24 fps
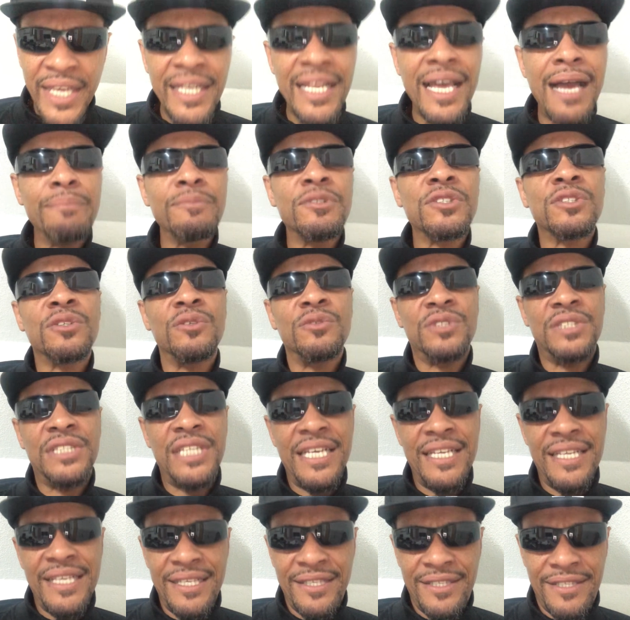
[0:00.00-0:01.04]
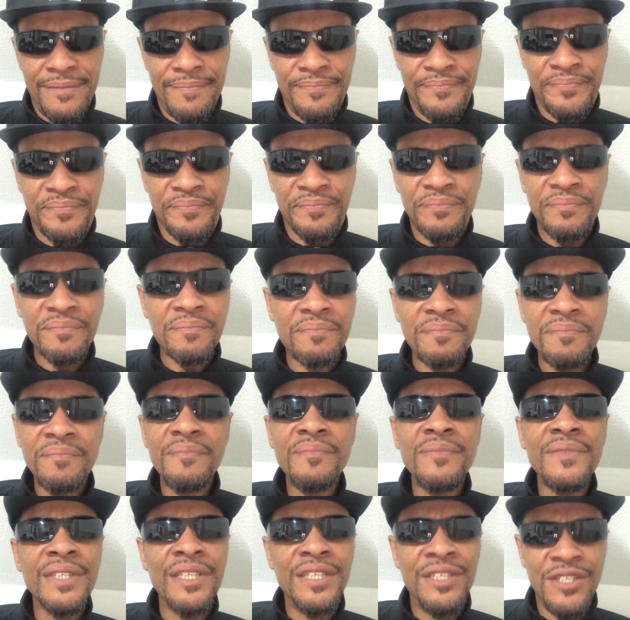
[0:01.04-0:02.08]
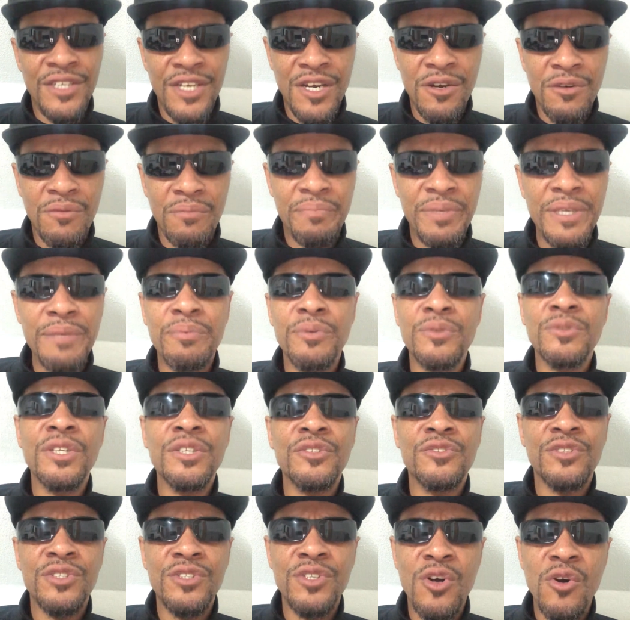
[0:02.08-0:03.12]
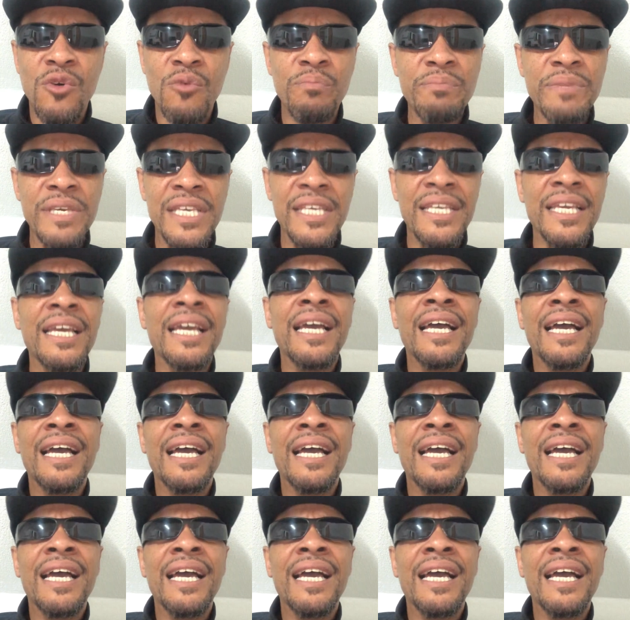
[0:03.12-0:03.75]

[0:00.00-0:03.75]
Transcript: Now, I'm just going to say this. You know, people that know me,